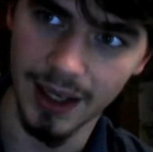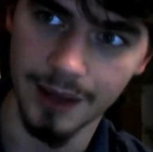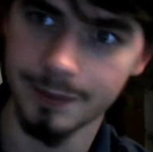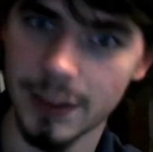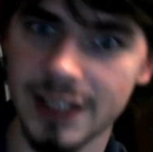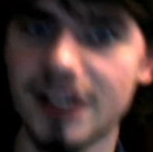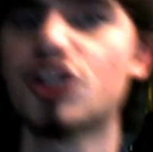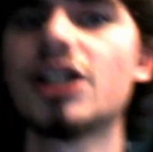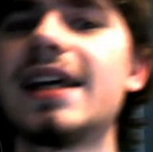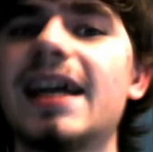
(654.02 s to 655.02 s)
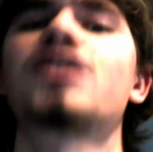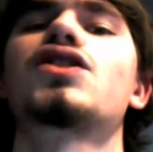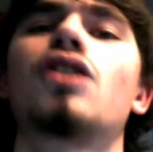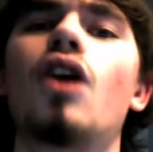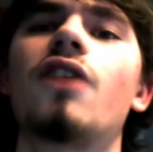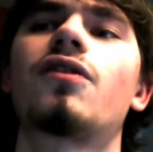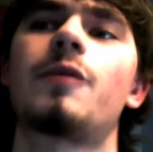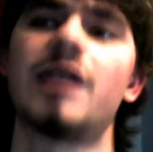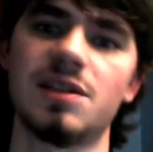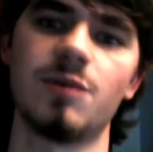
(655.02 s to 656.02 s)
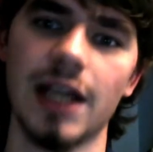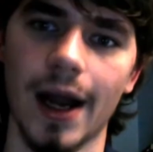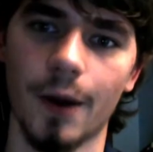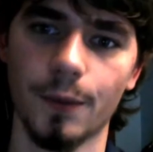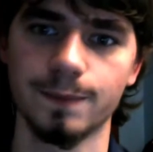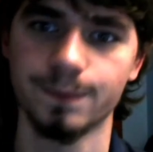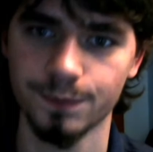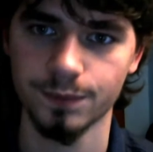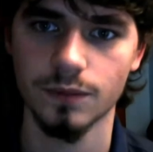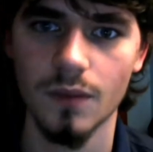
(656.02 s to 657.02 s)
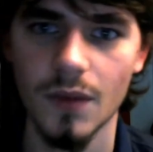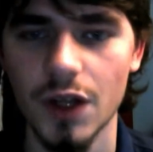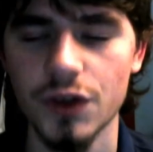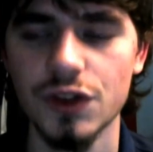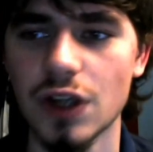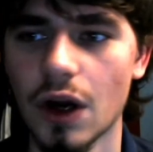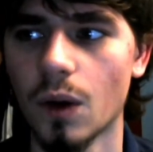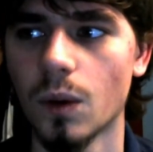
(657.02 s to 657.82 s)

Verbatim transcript: essentially against the law for me to speak out. So,